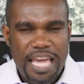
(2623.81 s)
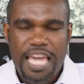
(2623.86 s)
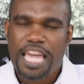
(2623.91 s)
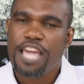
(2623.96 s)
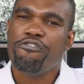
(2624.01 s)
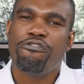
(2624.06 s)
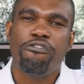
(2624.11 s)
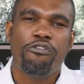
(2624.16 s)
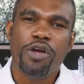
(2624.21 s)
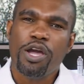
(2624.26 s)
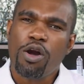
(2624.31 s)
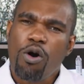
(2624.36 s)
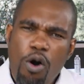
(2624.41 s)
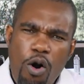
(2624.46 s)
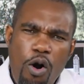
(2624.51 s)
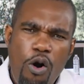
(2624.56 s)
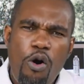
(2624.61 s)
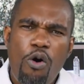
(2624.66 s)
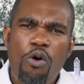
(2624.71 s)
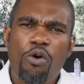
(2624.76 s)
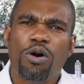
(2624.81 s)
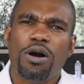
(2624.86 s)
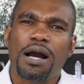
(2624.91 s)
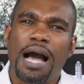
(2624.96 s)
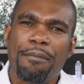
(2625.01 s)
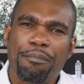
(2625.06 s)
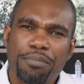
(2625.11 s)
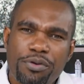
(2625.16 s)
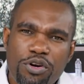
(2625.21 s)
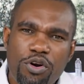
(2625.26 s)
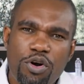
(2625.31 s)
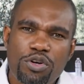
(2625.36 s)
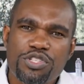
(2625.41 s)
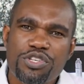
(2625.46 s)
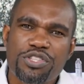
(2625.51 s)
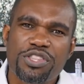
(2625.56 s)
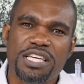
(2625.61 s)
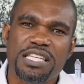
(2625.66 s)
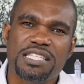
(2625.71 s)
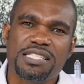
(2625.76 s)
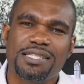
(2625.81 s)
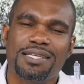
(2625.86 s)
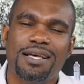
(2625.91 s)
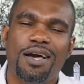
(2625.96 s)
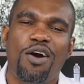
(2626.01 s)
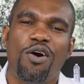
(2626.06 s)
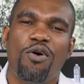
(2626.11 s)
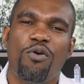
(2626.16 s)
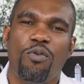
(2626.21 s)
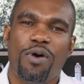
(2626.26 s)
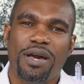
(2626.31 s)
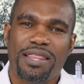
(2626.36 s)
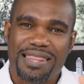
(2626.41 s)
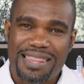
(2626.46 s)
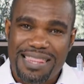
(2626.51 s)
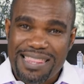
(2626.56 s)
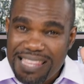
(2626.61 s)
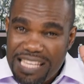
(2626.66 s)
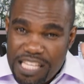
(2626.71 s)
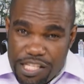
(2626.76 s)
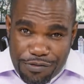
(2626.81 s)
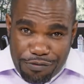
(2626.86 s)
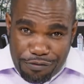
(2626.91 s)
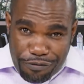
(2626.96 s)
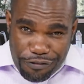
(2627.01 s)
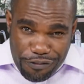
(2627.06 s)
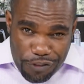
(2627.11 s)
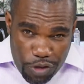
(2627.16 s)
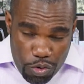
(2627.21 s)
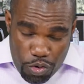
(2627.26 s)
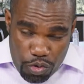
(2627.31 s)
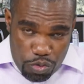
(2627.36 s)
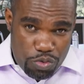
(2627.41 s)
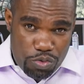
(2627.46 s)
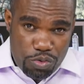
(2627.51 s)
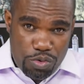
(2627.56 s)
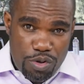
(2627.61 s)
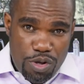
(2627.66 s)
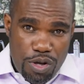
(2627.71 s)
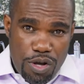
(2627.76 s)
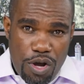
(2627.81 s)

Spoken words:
If we all approach this with this view,